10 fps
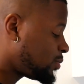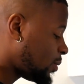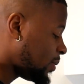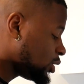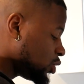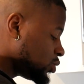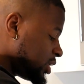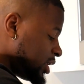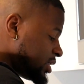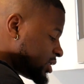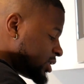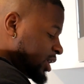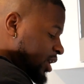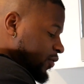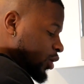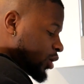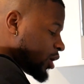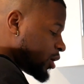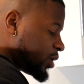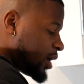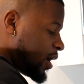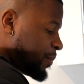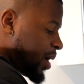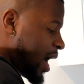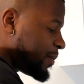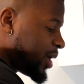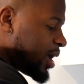Pimento seeds give your curry a pop.